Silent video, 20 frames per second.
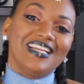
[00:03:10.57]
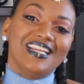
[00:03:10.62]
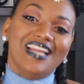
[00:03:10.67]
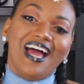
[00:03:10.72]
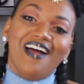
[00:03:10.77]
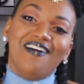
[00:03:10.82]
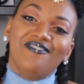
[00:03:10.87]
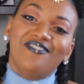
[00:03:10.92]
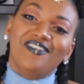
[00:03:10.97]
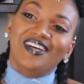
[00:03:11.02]
did
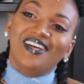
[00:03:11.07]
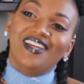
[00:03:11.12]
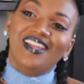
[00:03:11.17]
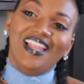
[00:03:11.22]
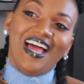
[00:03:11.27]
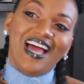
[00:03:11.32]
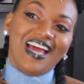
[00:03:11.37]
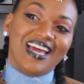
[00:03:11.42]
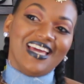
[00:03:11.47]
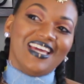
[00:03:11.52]
not feel
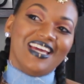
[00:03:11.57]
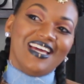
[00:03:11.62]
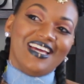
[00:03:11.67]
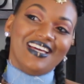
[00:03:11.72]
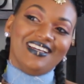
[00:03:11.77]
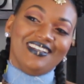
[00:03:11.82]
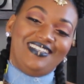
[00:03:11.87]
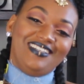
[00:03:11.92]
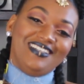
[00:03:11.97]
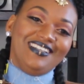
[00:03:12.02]
like
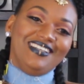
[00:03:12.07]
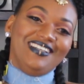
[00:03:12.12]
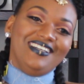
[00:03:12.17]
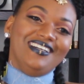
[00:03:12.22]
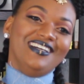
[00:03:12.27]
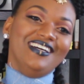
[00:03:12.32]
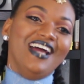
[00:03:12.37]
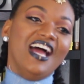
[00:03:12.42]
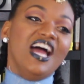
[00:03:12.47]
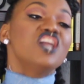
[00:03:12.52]

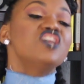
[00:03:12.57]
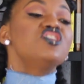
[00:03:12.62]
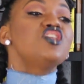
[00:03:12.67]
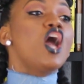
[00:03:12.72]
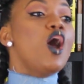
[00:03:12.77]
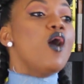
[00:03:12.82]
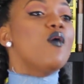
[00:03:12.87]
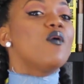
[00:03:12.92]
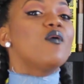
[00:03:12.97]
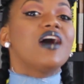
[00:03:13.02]
it.
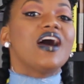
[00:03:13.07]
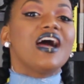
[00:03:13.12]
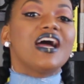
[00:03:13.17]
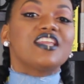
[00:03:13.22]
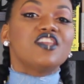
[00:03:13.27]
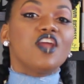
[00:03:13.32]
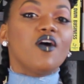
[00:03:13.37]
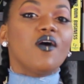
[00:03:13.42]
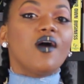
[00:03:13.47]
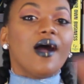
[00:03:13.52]
no,
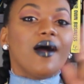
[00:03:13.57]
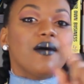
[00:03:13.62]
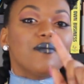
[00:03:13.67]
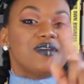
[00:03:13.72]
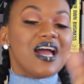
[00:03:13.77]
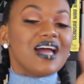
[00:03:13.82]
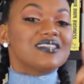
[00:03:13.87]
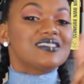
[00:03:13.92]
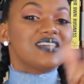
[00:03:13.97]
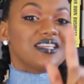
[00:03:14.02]
no, I,
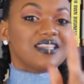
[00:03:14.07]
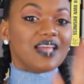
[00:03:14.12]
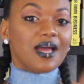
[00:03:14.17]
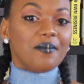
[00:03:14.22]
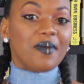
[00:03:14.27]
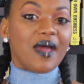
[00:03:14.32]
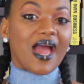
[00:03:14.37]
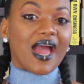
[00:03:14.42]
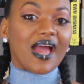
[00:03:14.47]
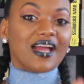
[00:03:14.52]
I take
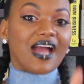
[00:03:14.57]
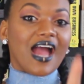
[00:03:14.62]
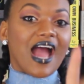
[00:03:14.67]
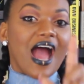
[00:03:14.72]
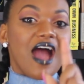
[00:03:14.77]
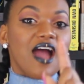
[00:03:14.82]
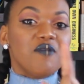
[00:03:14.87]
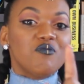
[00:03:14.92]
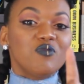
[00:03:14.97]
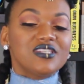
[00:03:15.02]
that back.
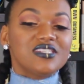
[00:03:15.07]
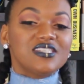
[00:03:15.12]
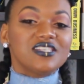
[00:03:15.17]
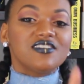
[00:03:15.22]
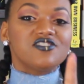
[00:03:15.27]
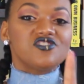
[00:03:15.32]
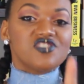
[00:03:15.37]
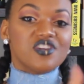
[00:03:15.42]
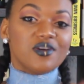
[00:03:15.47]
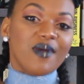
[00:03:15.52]
I went to
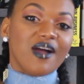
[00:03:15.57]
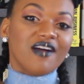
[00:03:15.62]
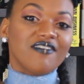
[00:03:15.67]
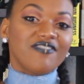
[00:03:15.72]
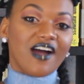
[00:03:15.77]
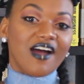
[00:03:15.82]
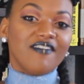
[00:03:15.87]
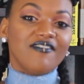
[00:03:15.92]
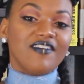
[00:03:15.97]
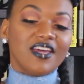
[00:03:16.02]
the gym at
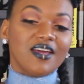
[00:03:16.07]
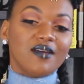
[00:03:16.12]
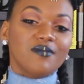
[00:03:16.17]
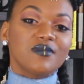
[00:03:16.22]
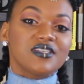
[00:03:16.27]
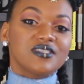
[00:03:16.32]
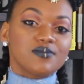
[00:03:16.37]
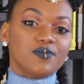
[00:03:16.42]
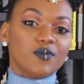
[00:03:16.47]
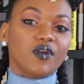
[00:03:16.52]
5 a.m.
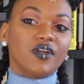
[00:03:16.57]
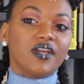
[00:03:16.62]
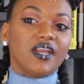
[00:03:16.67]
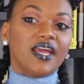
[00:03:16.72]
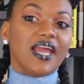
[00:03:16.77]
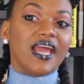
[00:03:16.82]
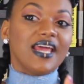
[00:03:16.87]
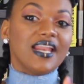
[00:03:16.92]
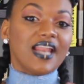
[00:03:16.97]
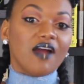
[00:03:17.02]
this
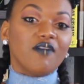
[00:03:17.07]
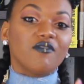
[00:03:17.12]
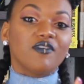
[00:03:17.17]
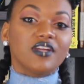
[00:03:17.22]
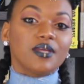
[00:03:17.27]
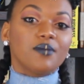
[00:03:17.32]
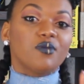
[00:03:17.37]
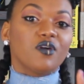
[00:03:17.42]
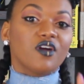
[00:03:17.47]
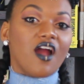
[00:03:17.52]
morning and I
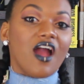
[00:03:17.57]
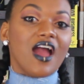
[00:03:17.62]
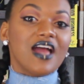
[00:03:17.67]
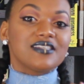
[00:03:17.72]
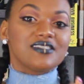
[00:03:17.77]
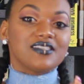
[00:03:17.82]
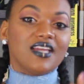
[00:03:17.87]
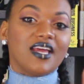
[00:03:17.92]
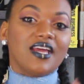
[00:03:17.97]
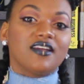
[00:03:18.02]
really
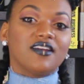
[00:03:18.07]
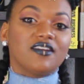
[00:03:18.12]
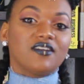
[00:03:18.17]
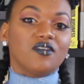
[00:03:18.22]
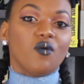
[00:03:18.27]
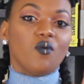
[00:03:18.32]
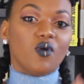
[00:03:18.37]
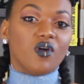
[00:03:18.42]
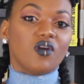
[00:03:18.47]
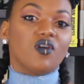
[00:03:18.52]
procrastinated
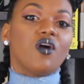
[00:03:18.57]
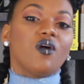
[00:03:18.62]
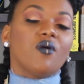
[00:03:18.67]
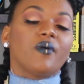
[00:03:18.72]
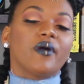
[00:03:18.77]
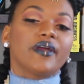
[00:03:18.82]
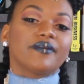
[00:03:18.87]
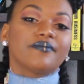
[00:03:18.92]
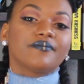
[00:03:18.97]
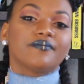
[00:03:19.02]
on
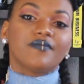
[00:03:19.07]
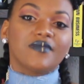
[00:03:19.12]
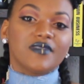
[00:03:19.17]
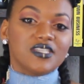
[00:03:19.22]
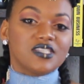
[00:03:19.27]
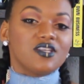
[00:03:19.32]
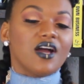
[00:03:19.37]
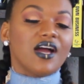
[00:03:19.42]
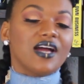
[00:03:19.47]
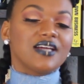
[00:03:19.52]
going.
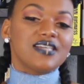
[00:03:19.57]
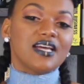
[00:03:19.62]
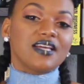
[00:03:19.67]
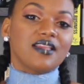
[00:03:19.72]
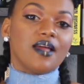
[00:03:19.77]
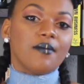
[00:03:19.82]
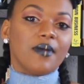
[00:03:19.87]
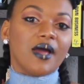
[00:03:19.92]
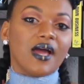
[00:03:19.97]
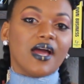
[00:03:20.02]
So I take
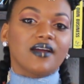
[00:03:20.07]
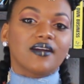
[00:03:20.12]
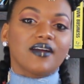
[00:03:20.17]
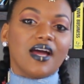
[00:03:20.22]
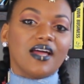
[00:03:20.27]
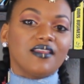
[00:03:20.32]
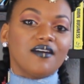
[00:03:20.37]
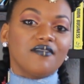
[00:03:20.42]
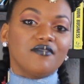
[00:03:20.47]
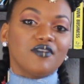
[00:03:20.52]
that back.
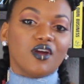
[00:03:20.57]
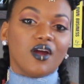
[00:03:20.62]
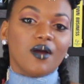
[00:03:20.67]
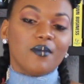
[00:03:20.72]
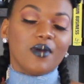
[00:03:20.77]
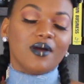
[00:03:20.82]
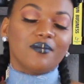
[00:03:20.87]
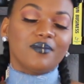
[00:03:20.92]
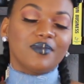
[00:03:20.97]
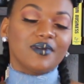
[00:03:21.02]
I love you,
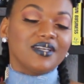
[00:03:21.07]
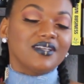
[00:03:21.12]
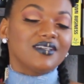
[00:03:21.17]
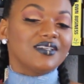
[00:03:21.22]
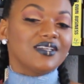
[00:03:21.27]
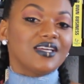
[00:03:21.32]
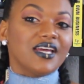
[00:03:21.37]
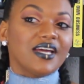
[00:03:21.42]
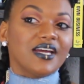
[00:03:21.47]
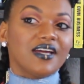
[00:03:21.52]
Grandma. But
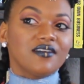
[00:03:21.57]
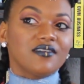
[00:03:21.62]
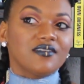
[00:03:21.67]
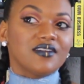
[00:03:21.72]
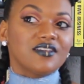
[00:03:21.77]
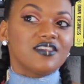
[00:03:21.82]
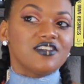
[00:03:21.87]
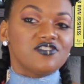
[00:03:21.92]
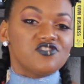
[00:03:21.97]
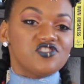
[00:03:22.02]
yeah,
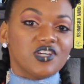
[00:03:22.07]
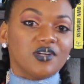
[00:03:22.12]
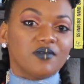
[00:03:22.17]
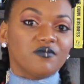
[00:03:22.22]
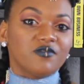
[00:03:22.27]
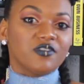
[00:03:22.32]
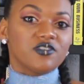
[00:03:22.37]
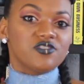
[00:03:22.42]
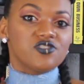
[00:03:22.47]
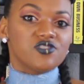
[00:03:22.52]
the gym
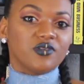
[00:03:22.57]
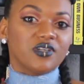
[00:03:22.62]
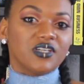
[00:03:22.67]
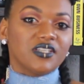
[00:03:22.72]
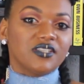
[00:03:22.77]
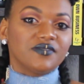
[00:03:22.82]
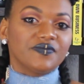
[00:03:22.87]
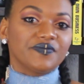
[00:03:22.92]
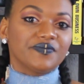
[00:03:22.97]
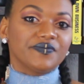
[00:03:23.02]
for sure.